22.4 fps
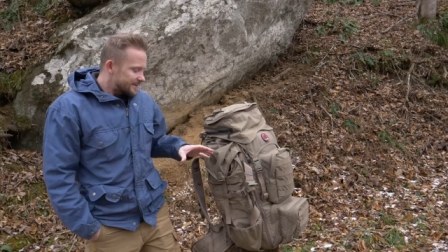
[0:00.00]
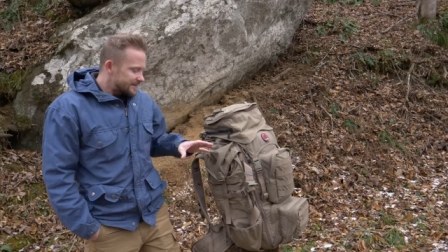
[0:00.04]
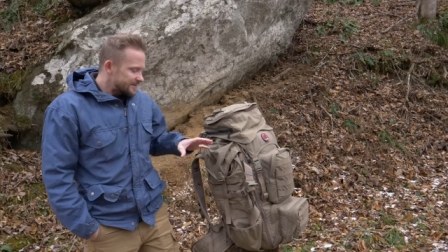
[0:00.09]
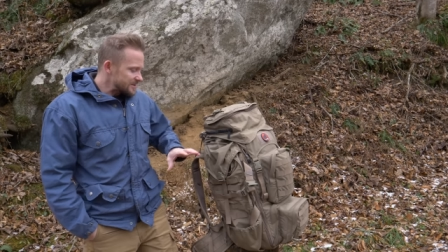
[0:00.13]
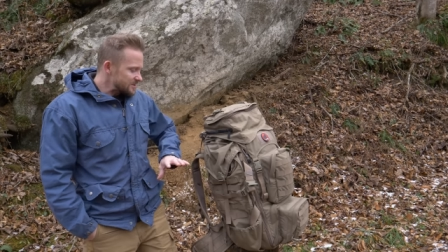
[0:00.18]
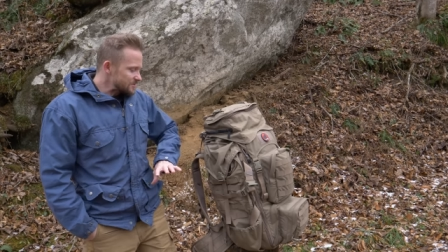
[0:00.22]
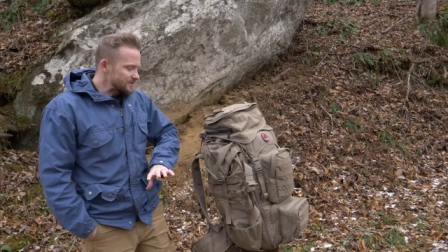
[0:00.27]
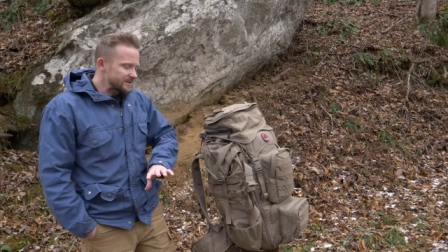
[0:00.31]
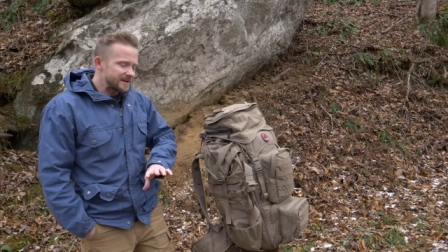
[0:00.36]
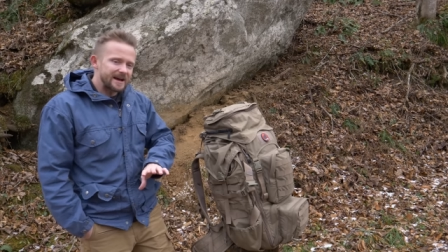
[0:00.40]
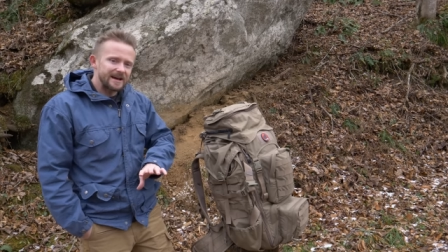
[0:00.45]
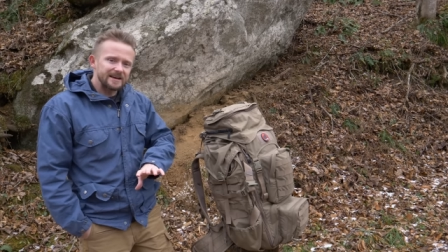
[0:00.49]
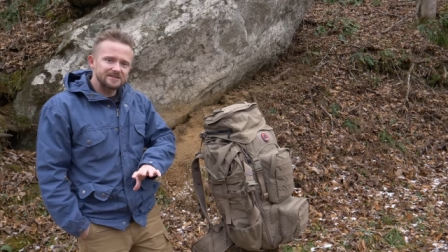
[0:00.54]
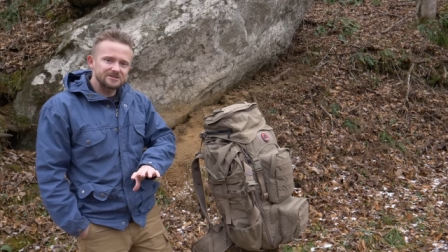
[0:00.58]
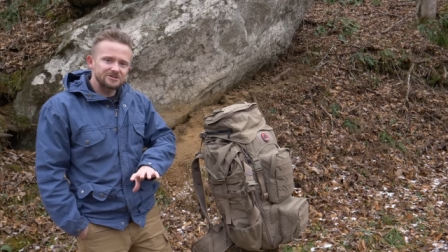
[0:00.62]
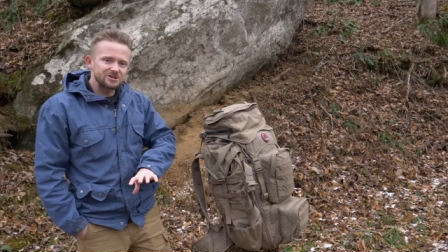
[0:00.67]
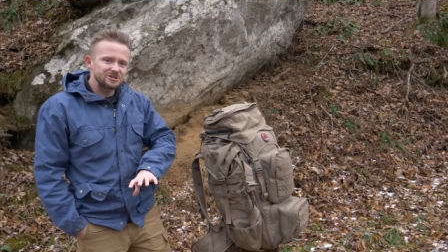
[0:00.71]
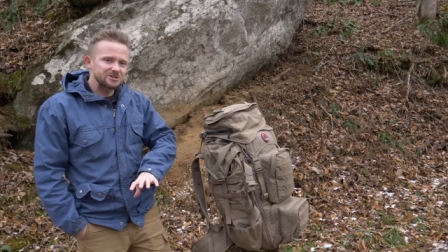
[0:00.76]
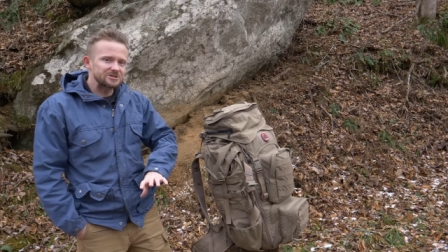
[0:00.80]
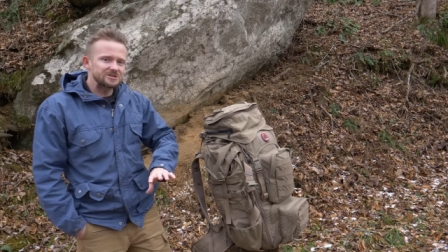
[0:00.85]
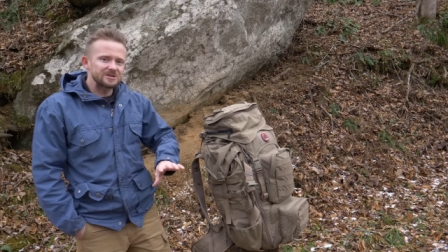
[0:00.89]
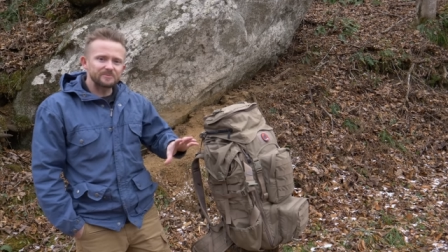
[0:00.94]
This one has
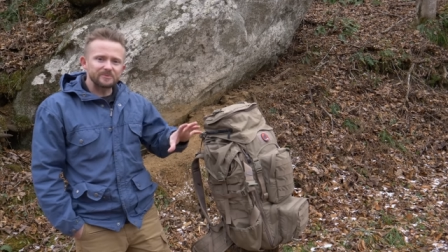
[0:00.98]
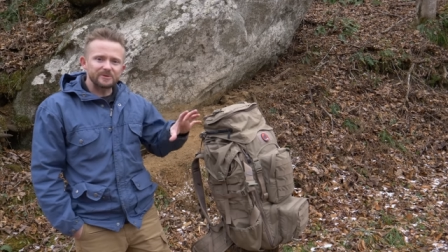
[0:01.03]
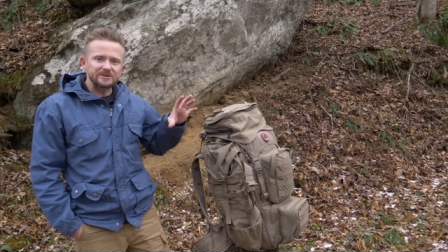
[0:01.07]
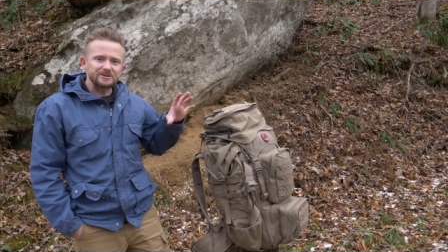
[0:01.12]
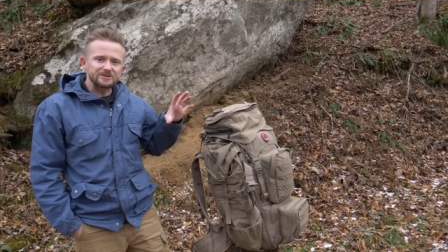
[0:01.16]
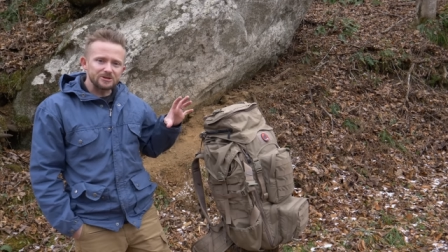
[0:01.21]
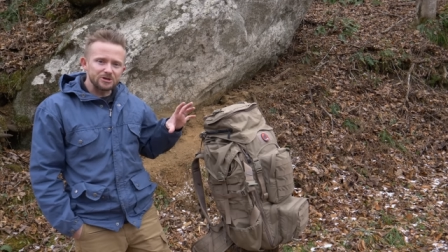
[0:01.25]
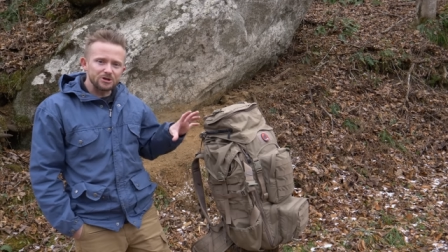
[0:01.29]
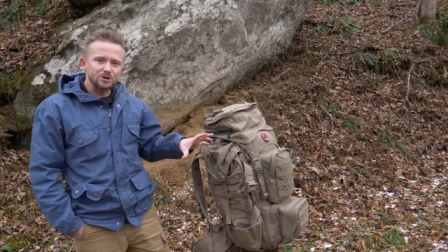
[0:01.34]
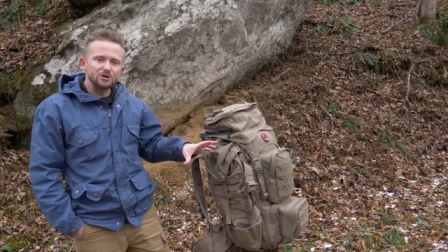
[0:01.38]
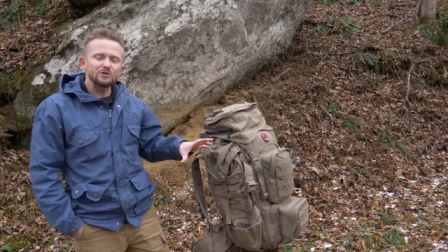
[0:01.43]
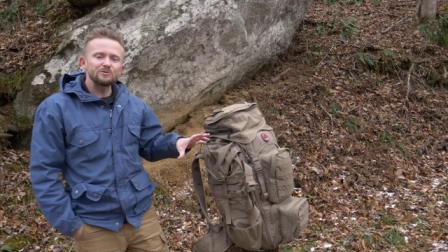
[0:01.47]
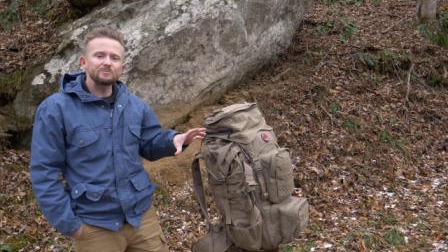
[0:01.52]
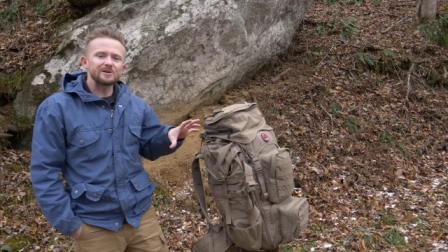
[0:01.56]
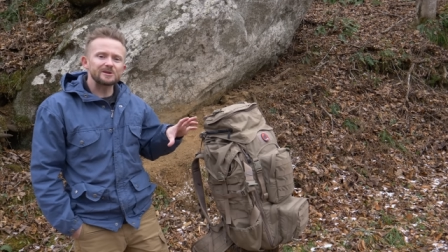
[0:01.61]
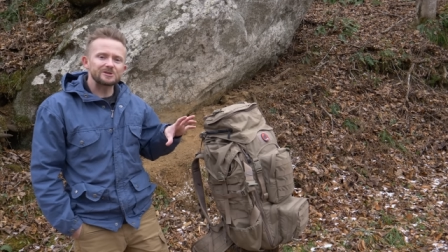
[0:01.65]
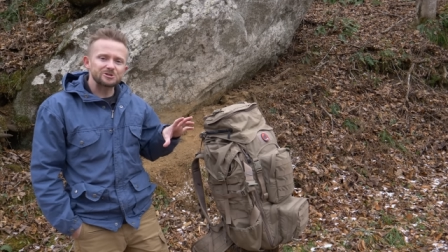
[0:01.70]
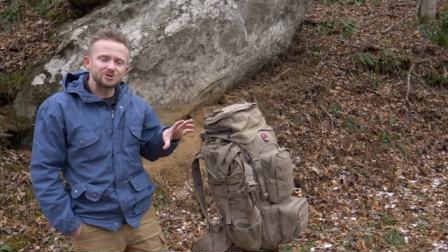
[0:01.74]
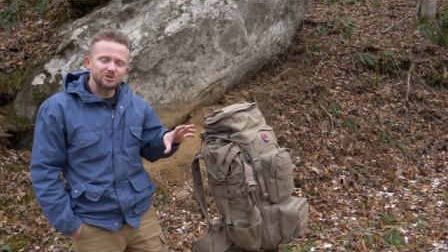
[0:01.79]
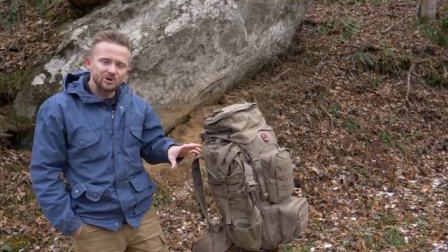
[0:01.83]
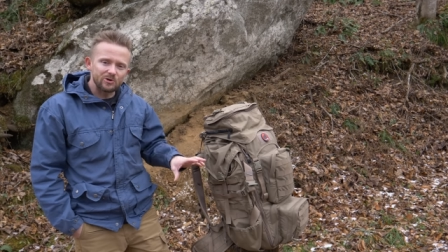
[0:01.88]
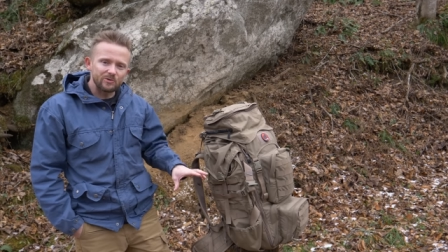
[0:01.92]
just simply too
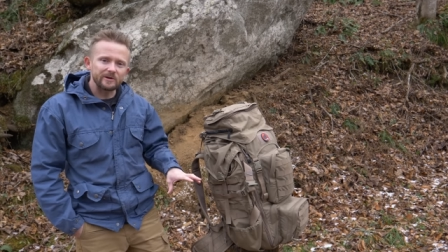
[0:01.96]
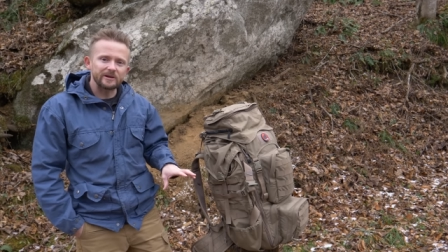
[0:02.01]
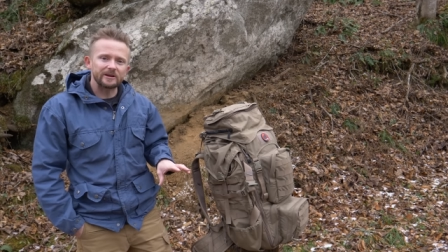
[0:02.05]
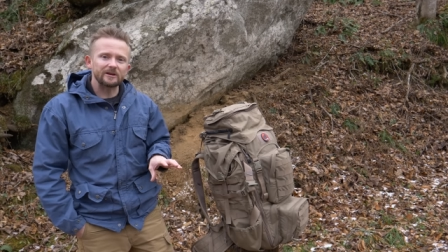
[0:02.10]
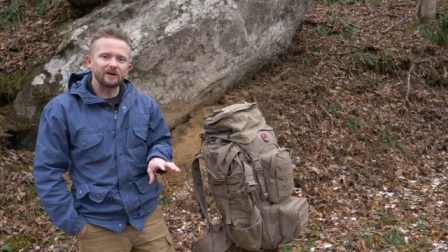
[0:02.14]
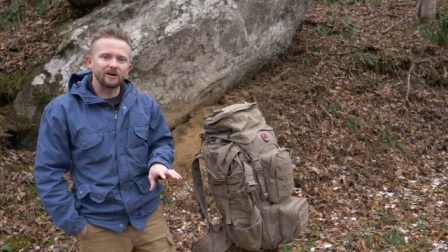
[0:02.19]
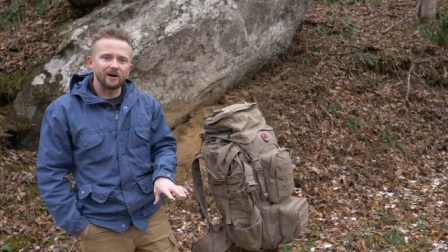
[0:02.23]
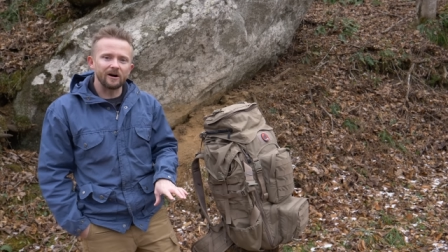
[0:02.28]
much going